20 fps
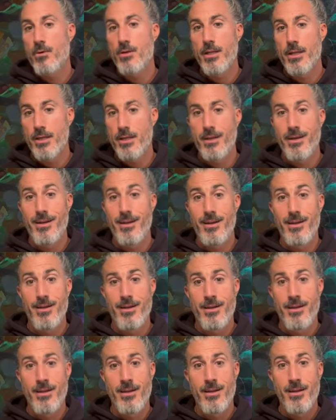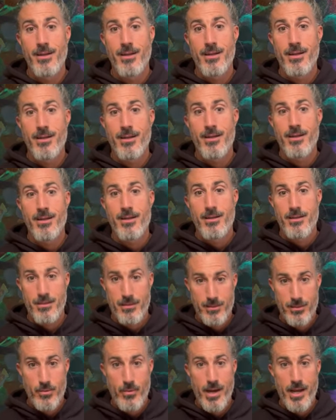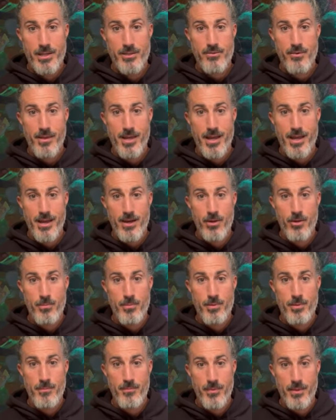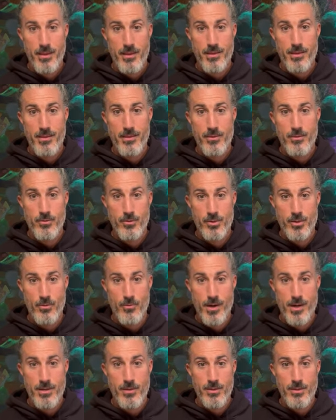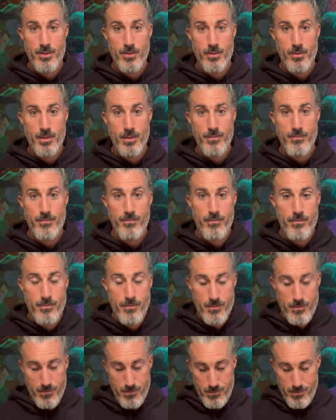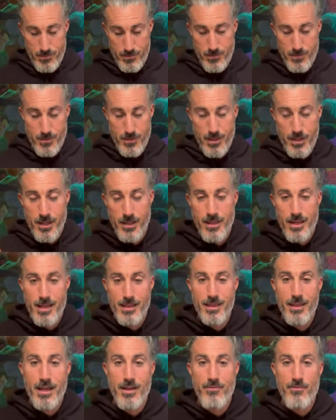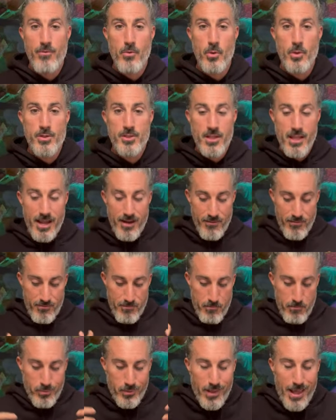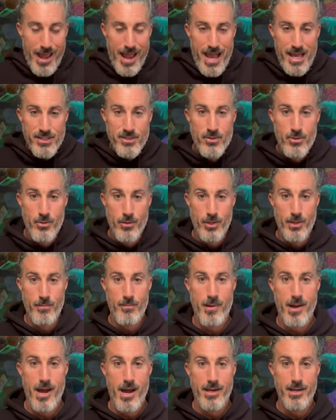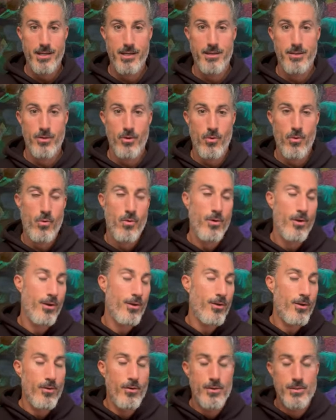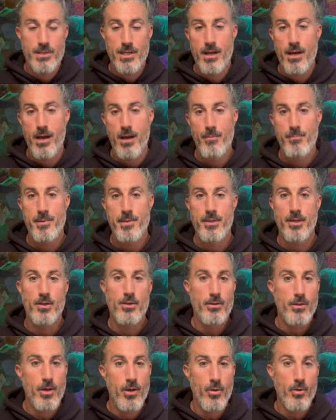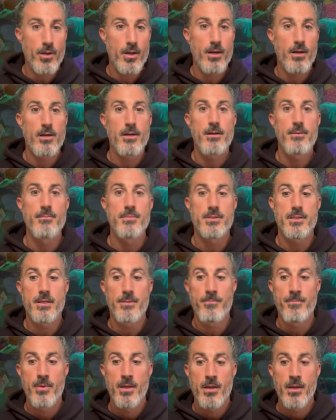Da, da, da, da you ask for that help, you surrender to it, and that life force like blasts through your body and your aura goes up and the glow comes and